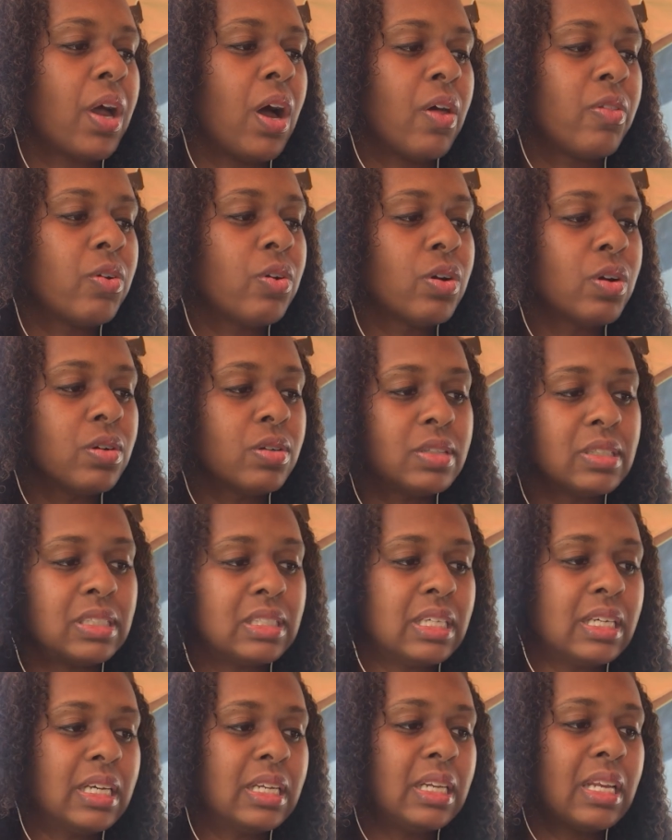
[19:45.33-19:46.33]
other girls
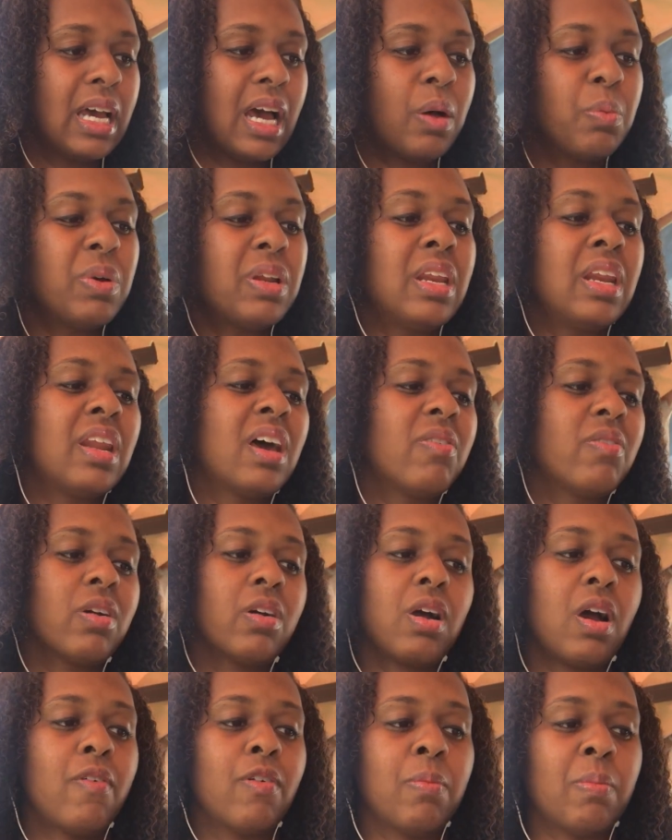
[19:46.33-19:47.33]
did, I would
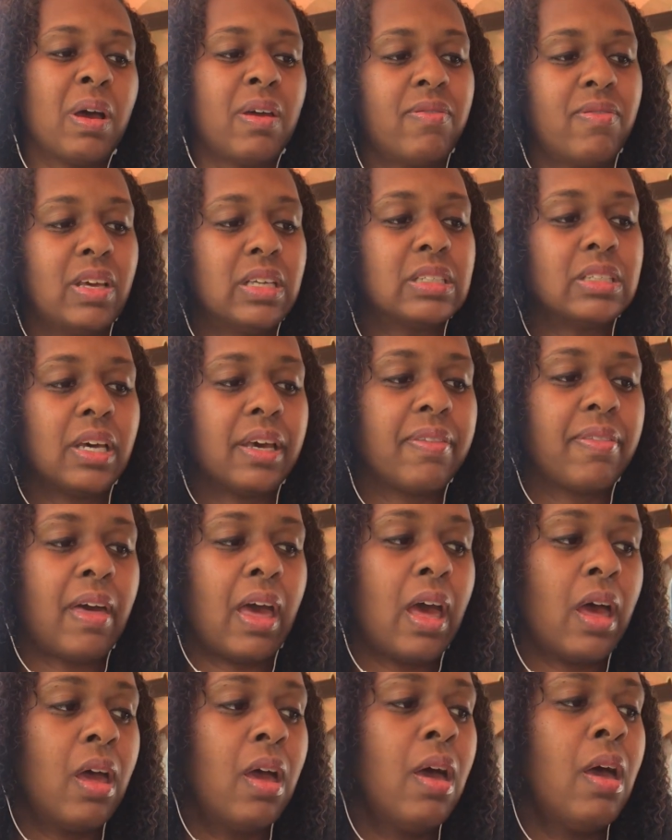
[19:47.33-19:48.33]
never cover my face like
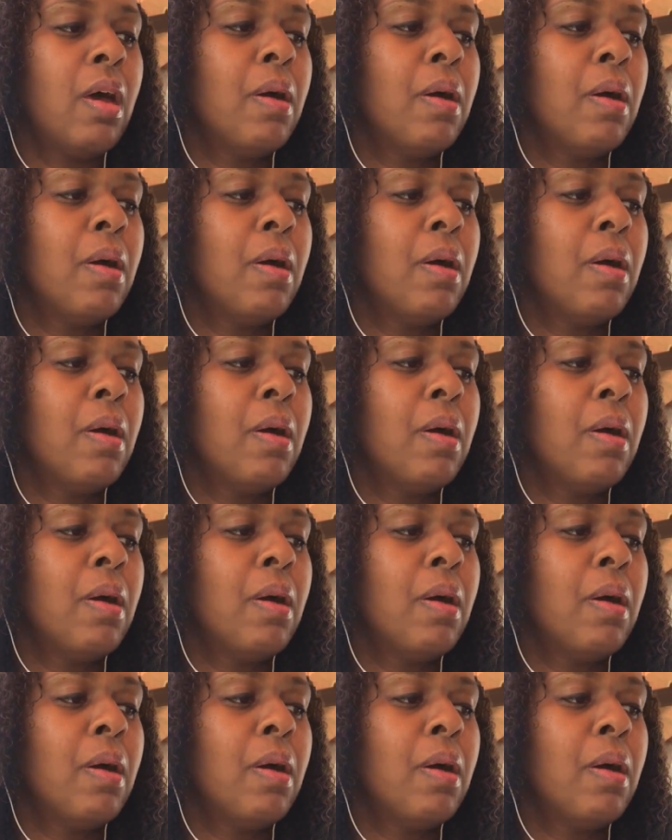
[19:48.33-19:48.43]
that.